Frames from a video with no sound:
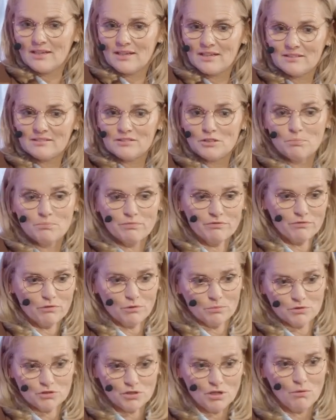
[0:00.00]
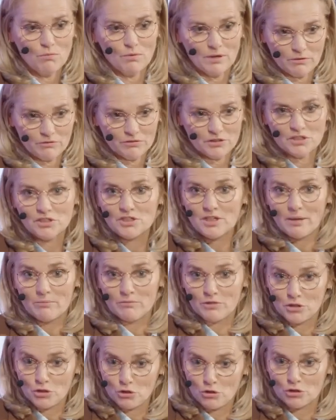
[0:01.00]
And you performed so well in this
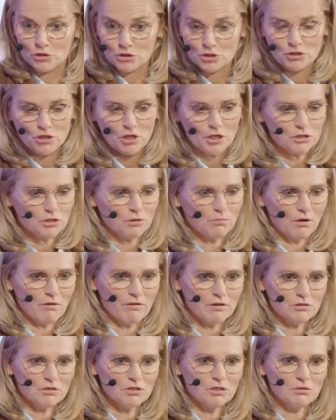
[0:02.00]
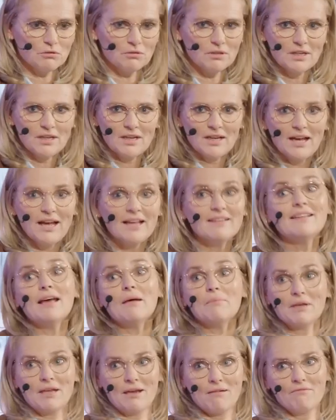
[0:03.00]
camp that you're going to start tomorrow too. And
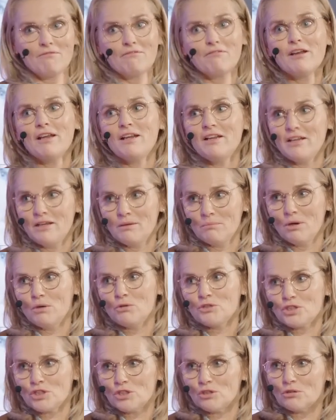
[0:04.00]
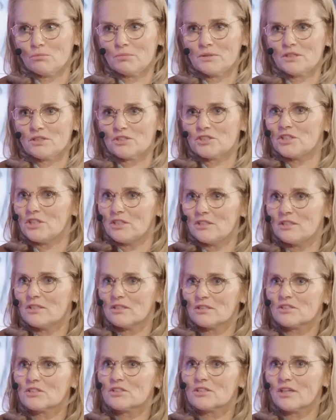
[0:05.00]
that became really emotional, because she
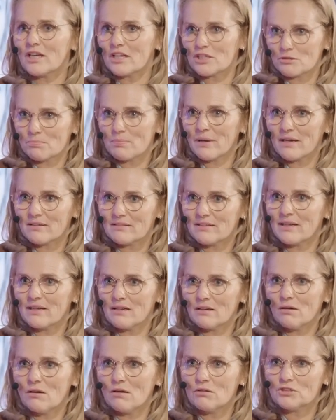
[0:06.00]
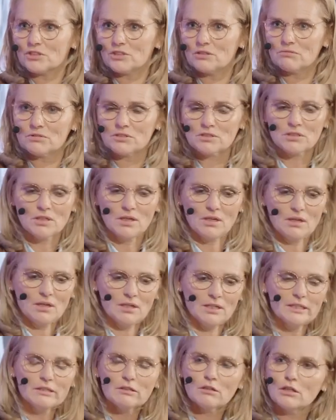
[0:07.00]
didn't expect that at all. She was
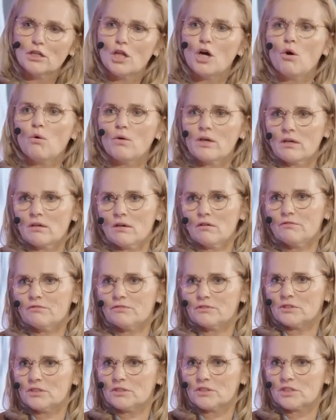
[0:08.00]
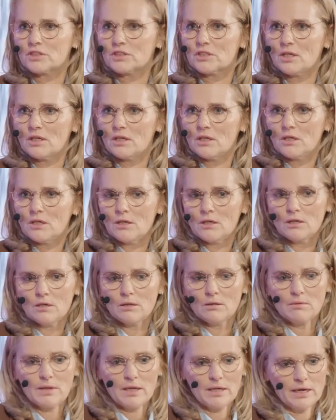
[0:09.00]
a little low in confidence.
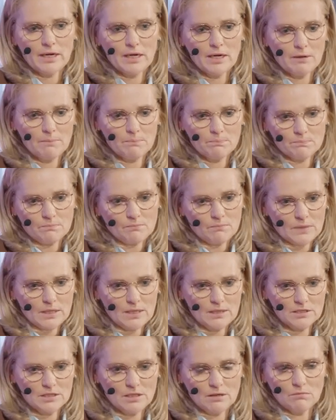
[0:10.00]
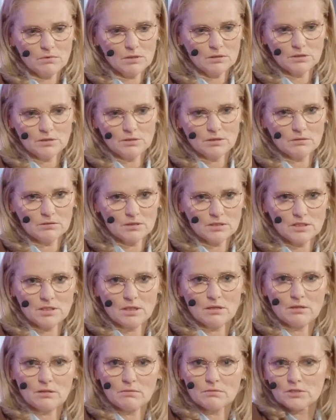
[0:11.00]
And I said, well, you know, this
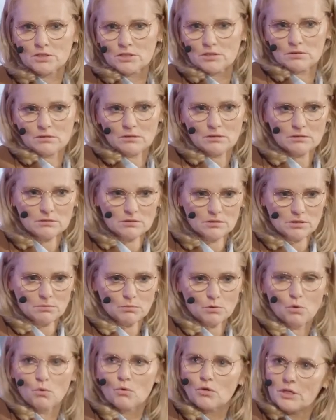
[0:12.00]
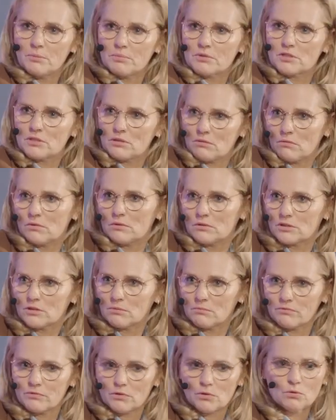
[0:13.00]
now, there was some of the
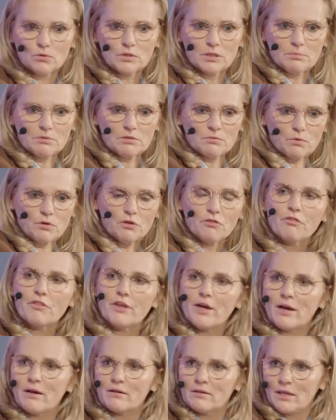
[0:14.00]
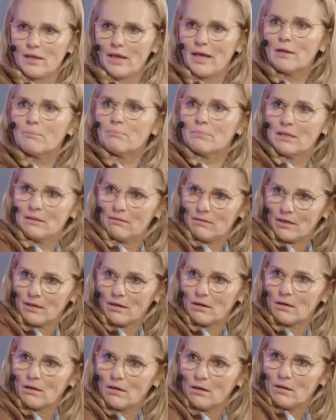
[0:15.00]
goalkeepers weren't there, and they had been
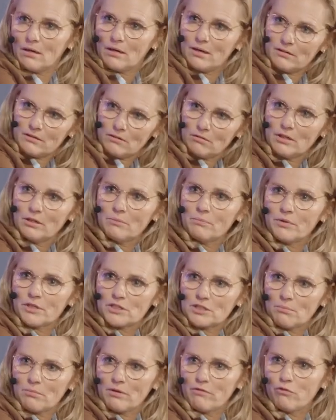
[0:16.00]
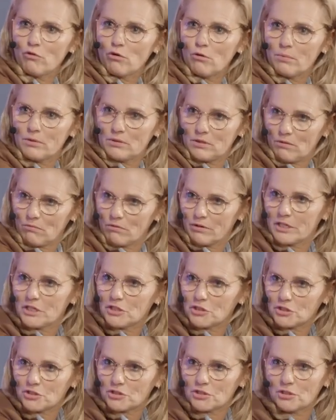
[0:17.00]
there at the Olympics and before, but they were
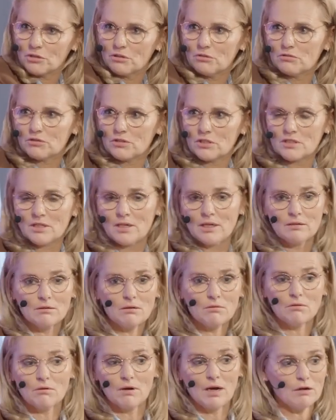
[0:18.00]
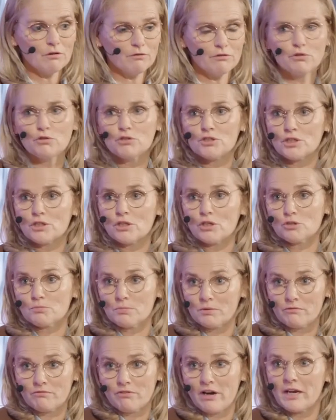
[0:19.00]
injured too. So I said, I don't know how the future goes,
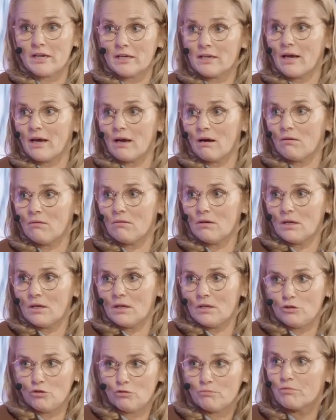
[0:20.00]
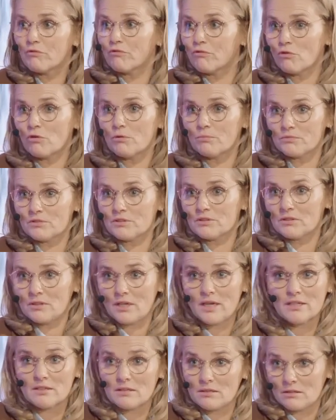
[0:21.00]
but right now you've performed
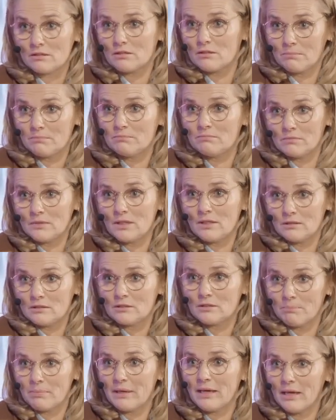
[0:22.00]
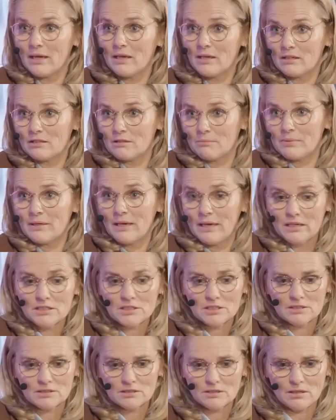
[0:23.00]
at the
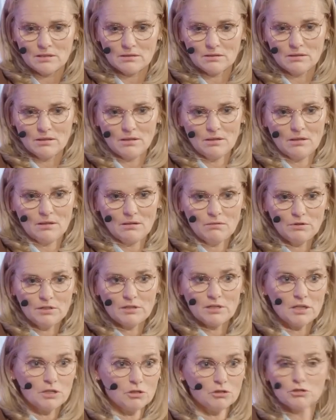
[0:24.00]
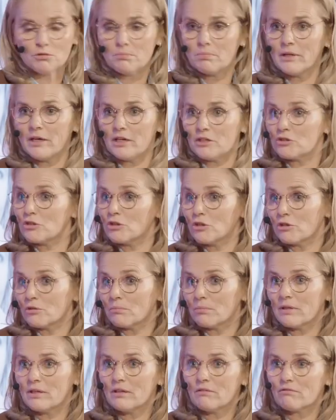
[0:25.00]
best, and we think you should play, so you
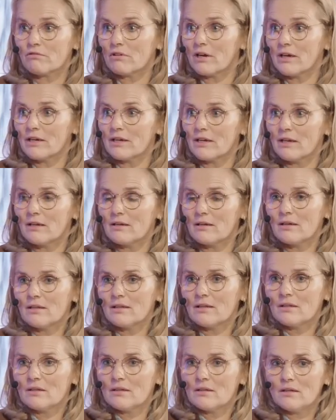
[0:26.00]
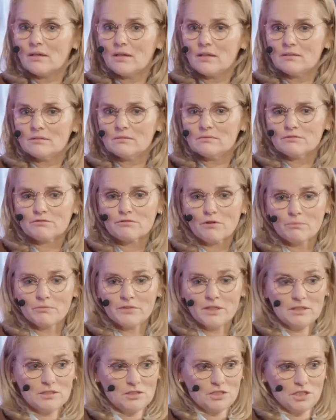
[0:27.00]
can play on Friday. And
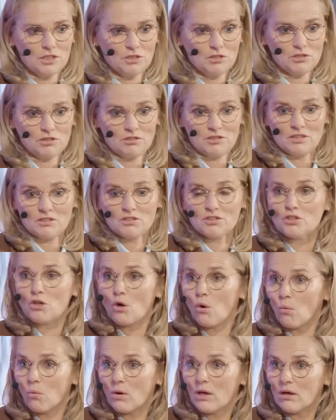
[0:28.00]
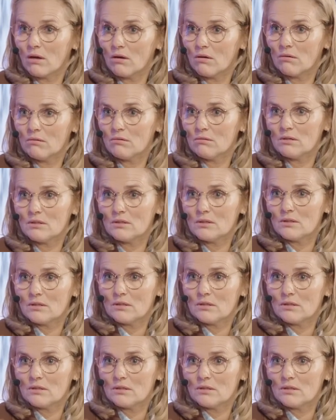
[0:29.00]
from then she just did so well.